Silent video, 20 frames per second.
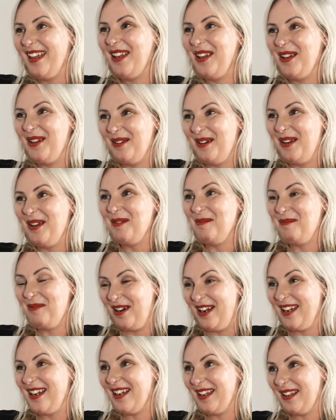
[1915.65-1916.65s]
Who, who
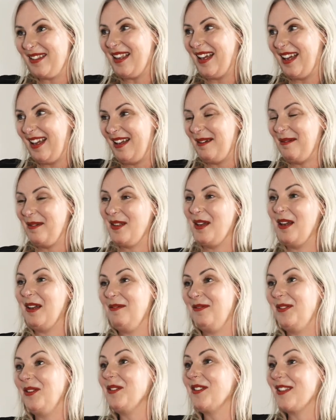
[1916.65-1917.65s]
bring their,
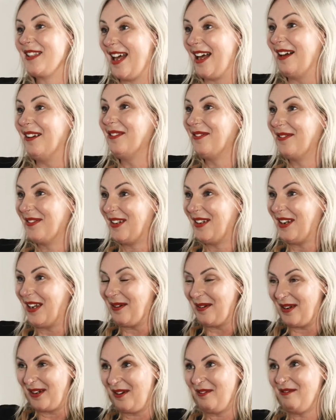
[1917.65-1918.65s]
their full self, you know,
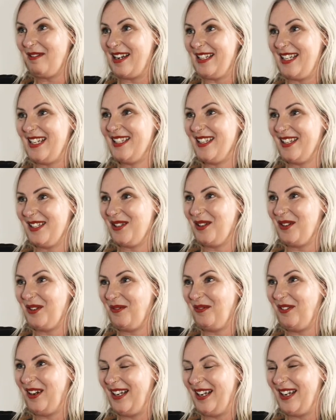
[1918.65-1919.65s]
and are ready to sort
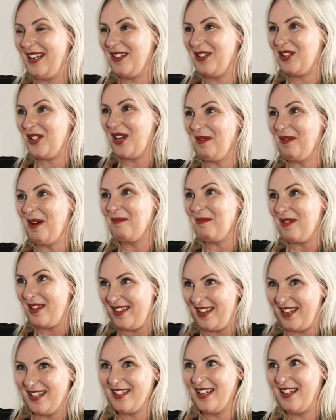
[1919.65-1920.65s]
of really up
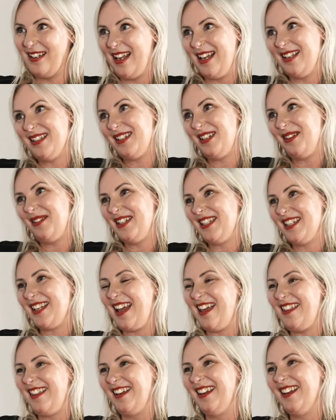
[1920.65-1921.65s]
with this and let's do it
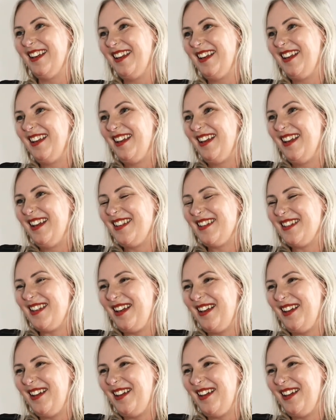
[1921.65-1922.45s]
together. Yeah, lovely.